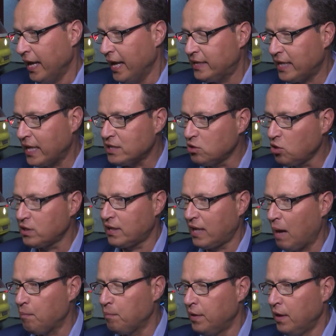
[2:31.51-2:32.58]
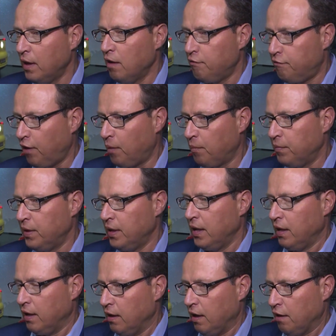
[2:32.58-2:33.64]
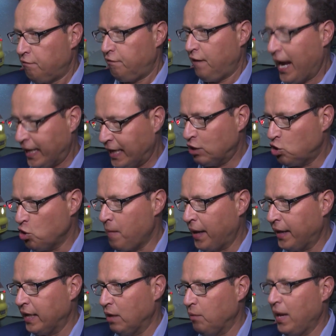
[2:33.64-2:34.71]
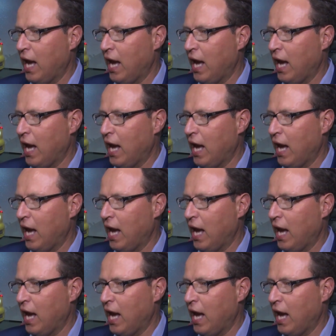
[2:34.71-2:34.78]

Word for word: It does not come from uh, Friday to Monday.